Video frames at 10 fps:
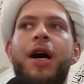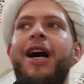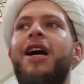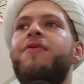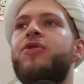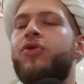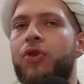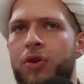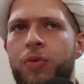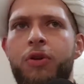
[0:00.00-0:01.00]
I have a
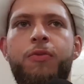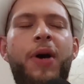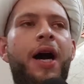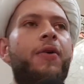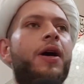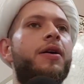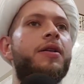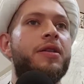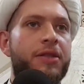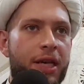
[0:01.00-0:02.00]
strong willpower.
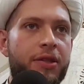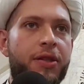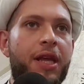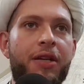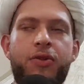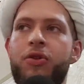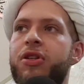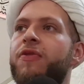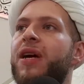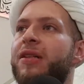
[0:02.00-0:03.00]
Say that to
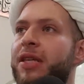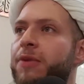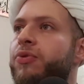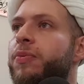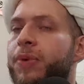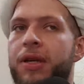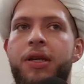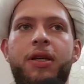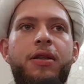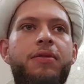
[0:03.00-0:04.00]
yourself and keep
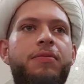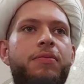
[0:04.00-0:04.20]
repeating it.